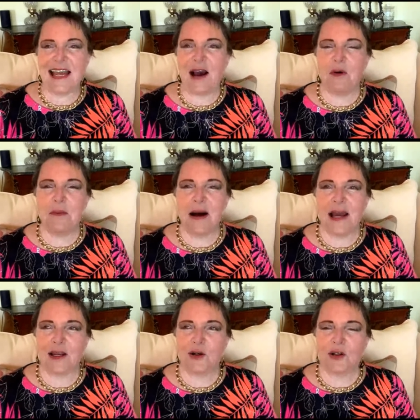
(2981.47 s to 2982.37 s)

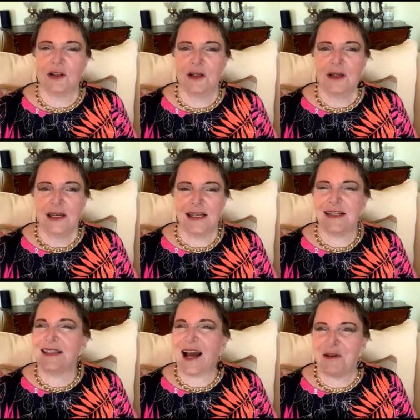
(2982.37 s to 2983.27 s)
Interviews.
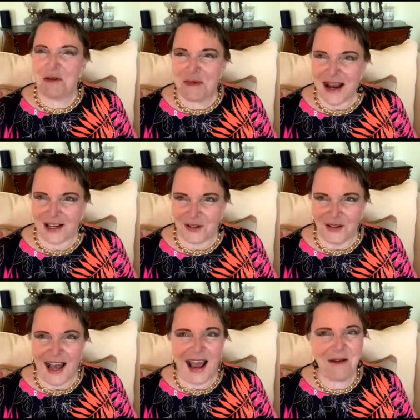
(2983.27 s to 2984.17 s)
This is our
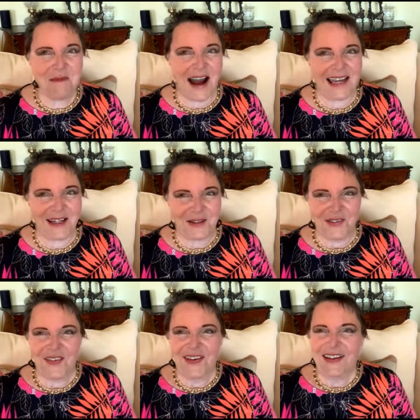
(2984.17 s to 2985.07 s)
Michael. Hi, Michael. Yes.